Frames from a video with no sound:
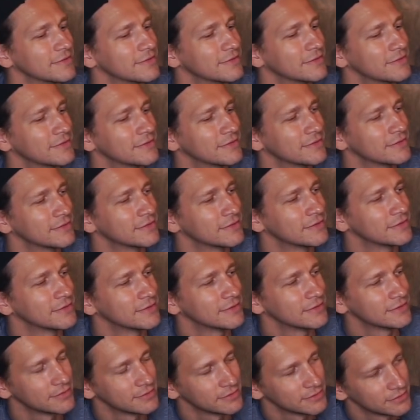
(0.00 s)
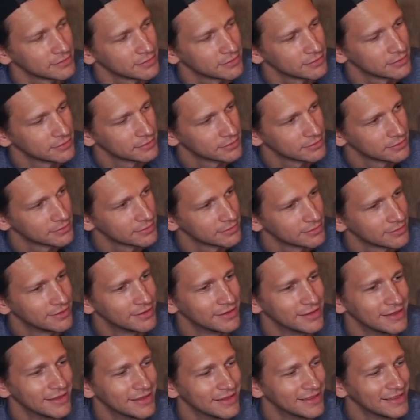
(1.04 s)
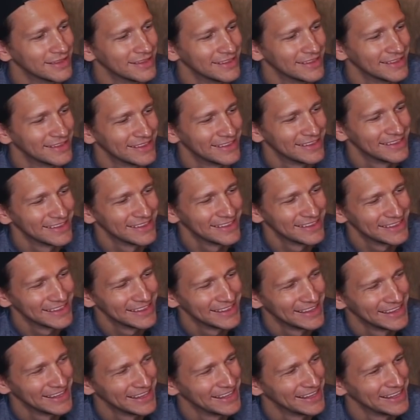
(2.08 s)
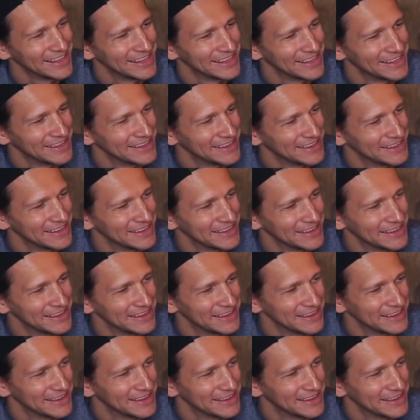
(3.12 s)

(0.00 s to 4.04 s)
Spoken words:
(silent)